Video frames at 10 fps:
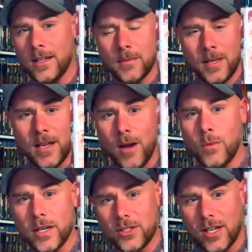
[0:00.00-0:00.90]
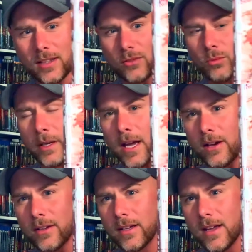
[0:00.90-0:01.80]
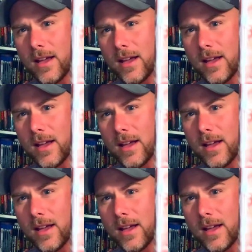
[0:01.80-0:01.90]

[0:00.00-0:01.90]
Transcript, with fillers: to me. I want to check this one out.